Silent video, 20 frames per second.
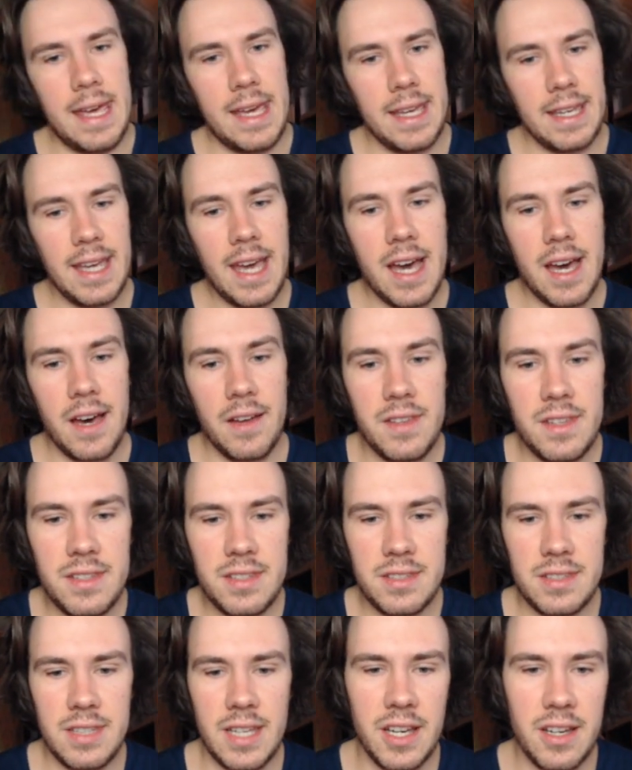Yeah,
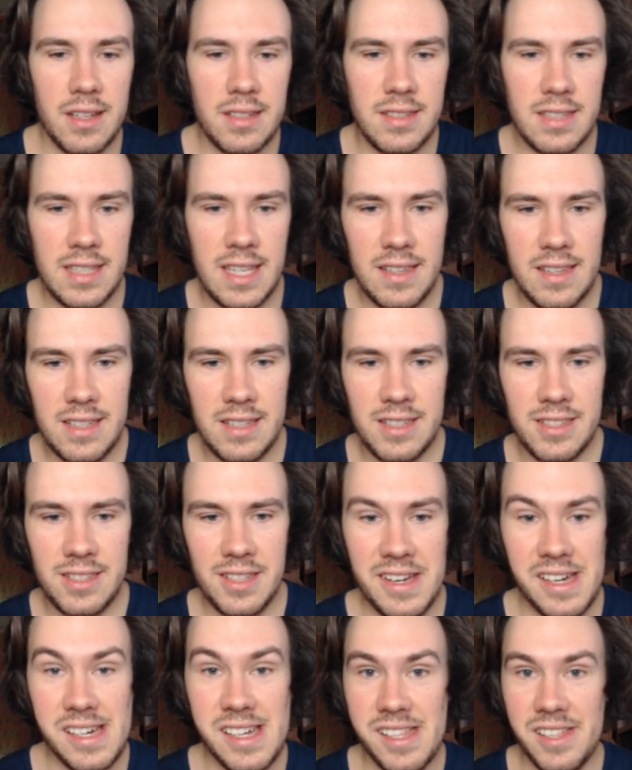I gotta say, this
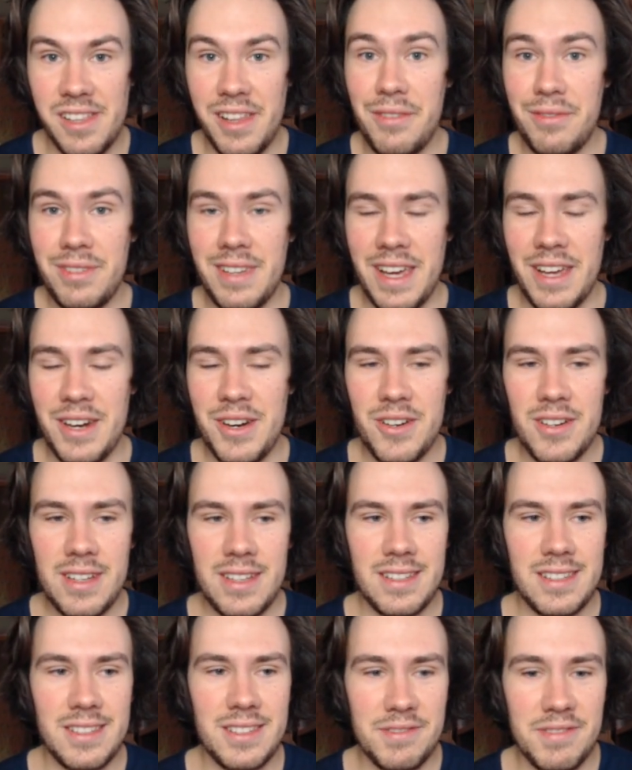love letter
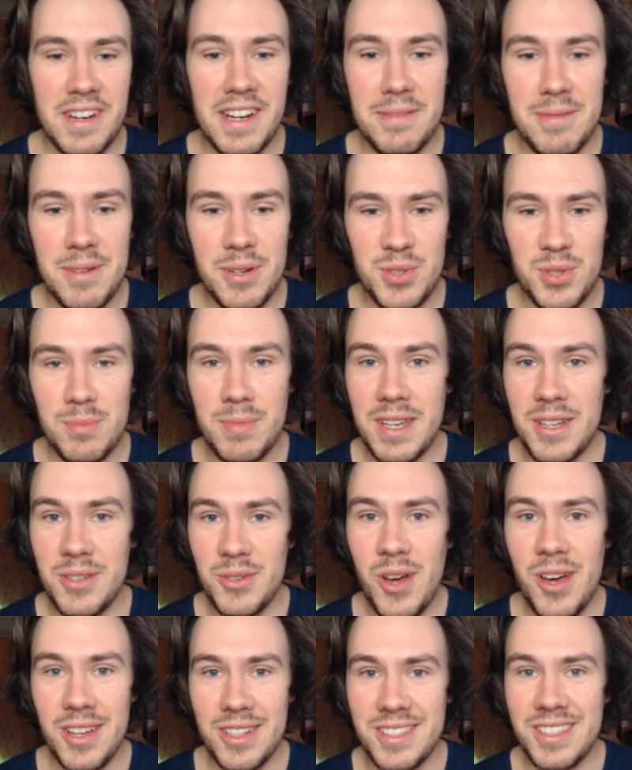is very much to me
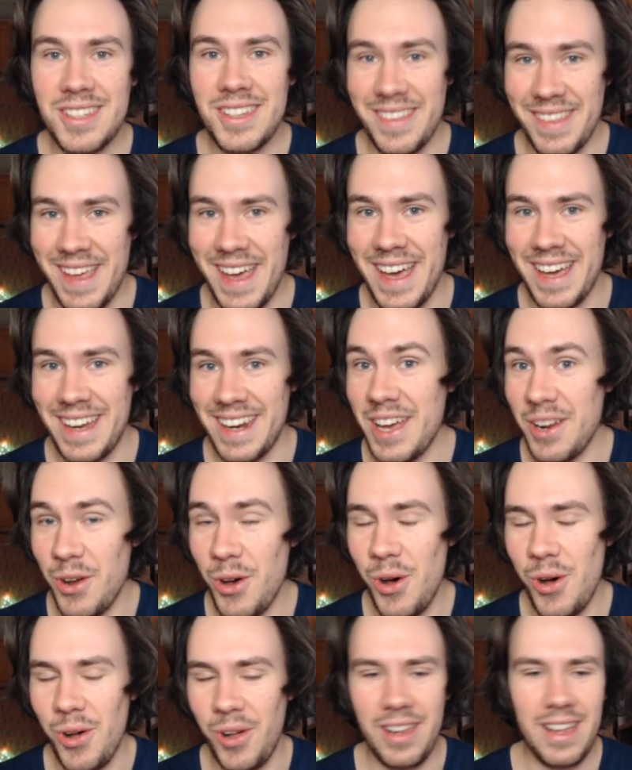not that at
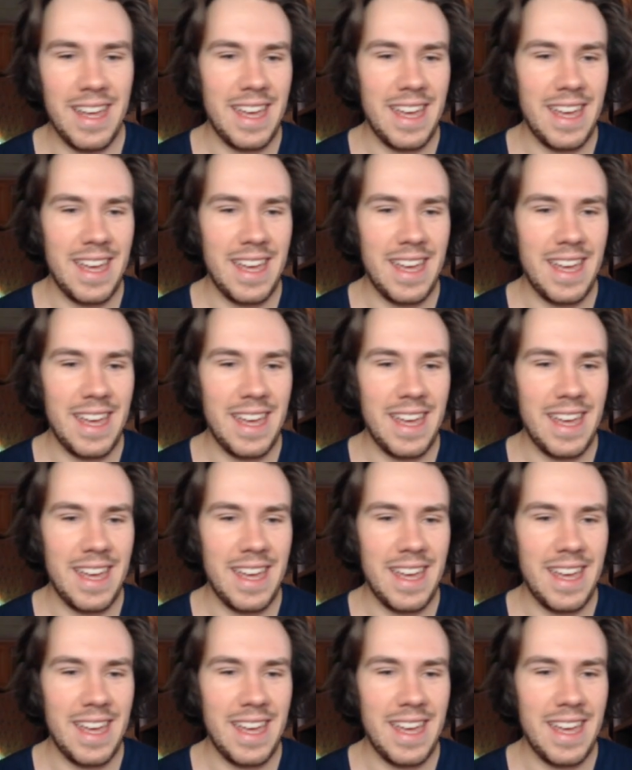all.